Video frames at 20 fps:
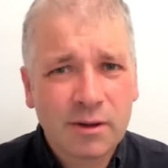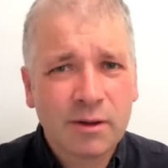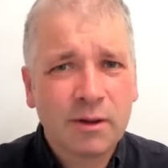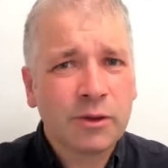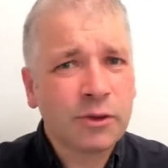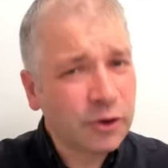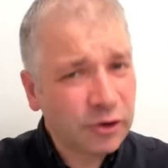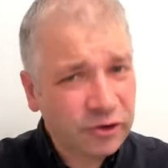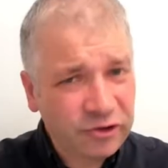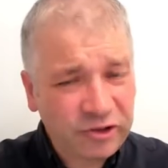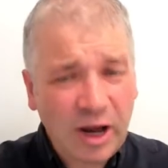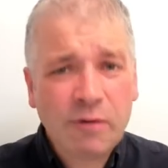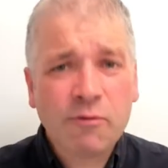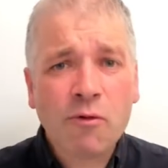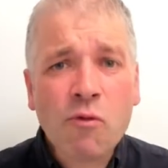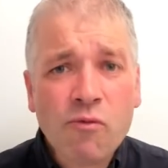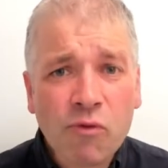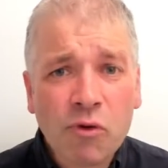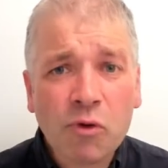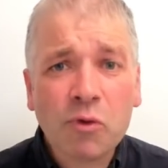The
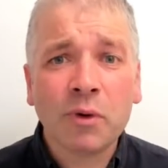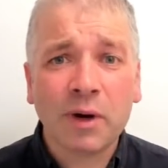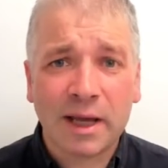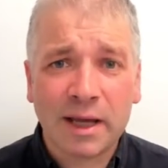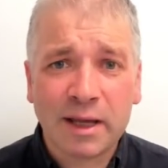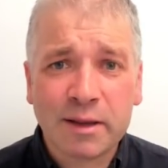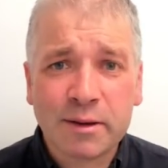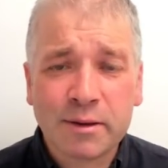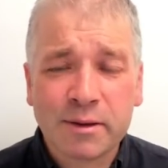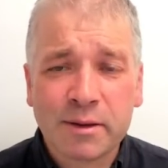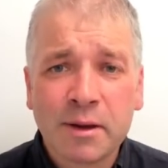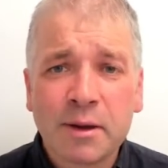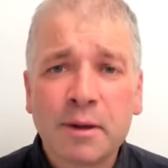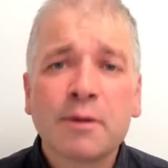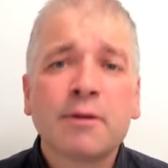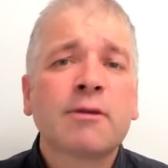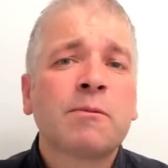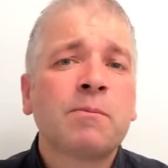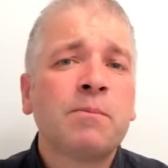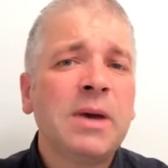general rule is
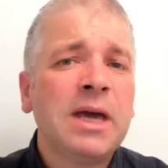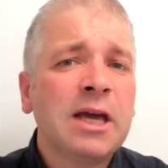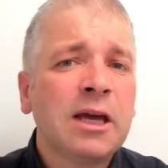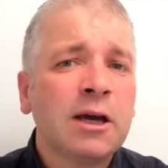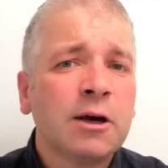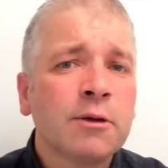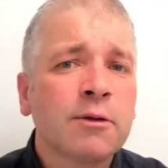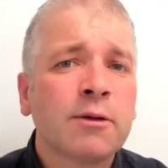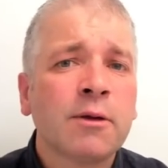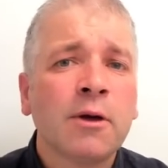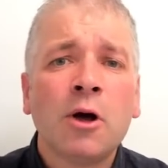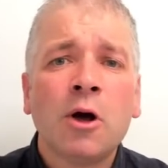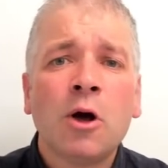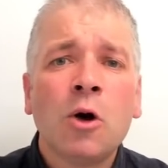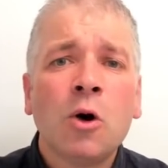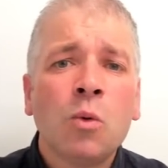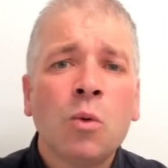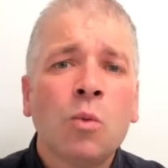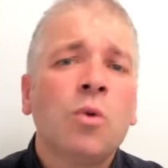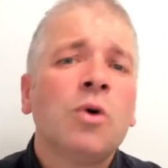speakers
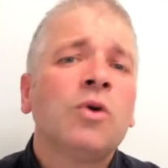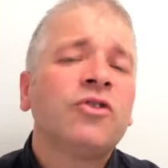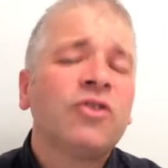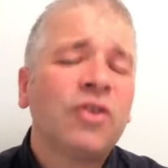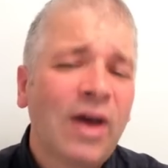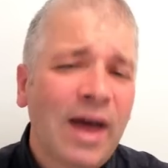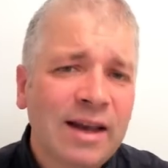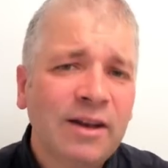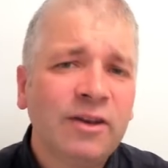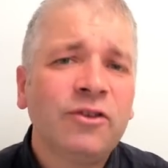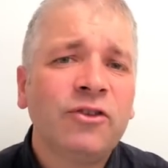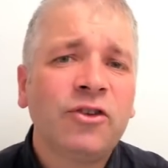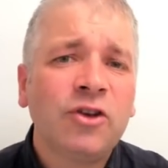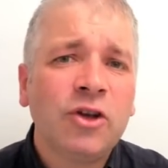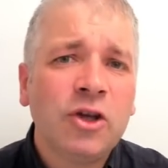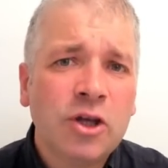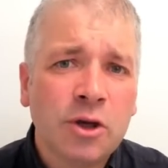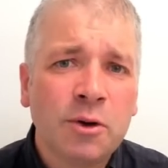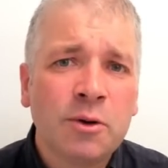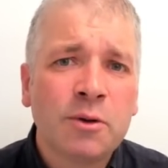will tend to
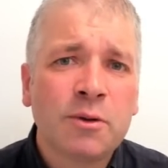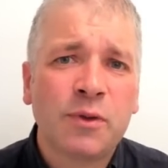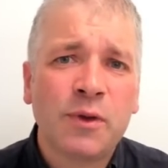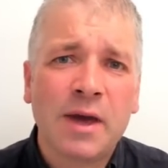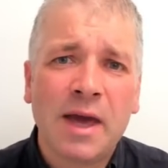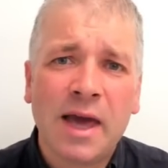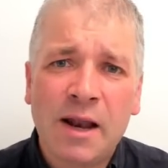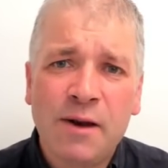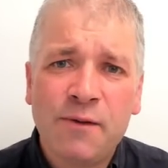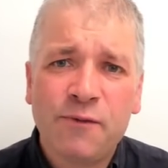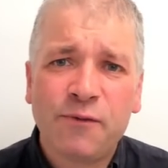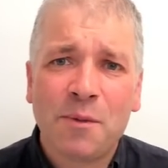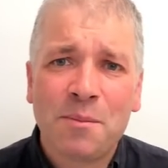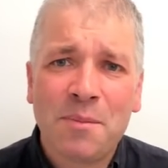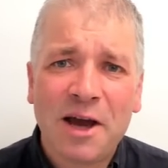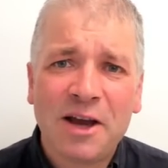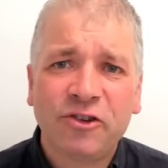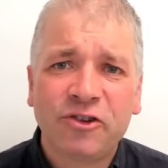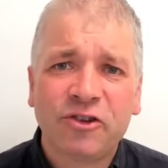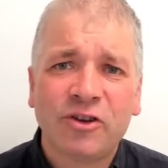use the
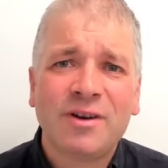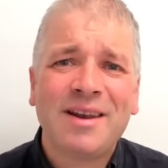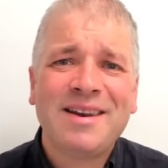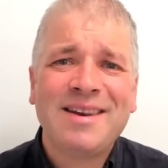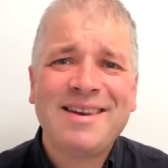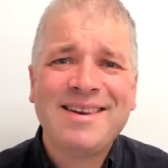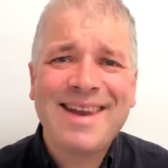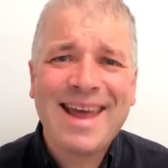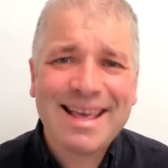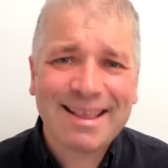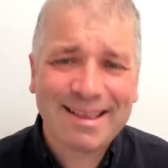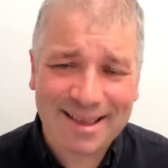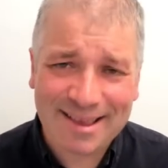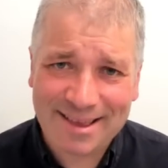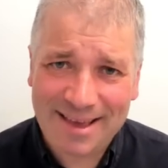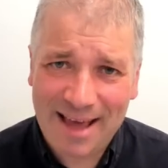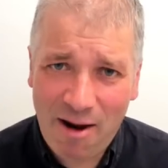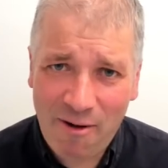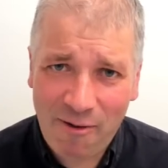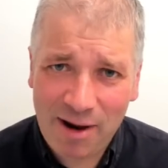information
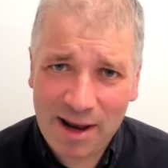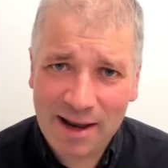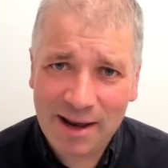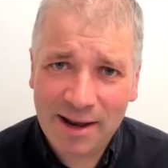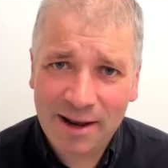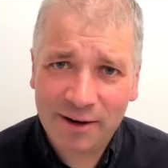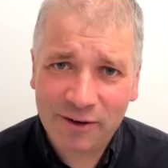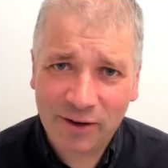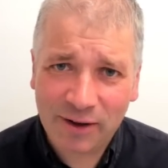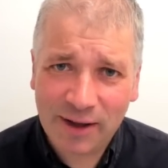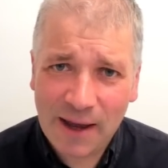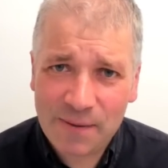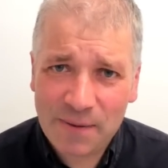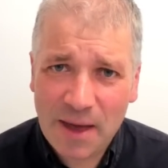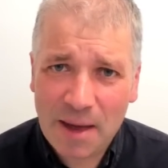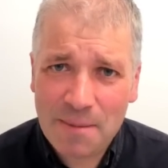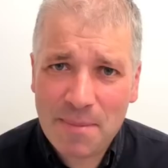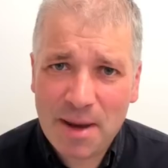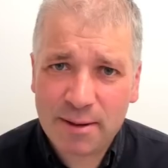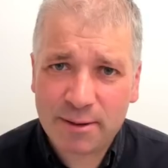necessary to get
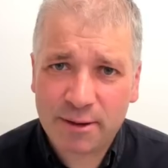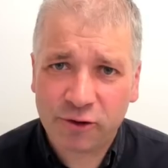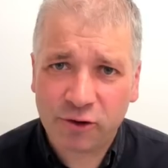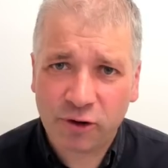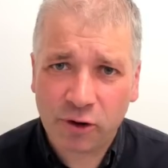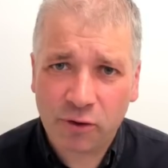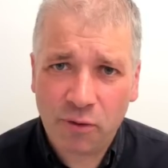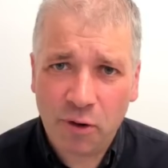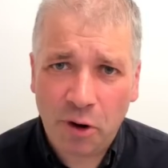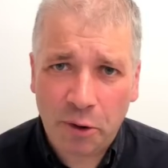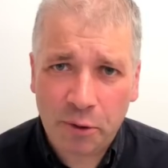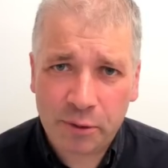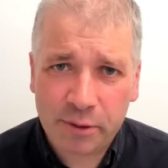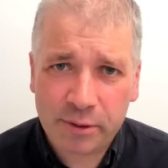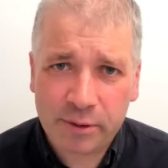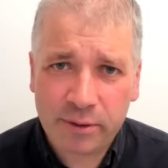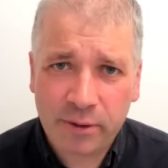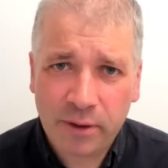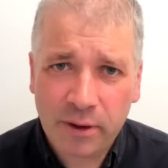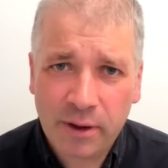their message
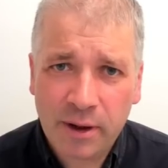across.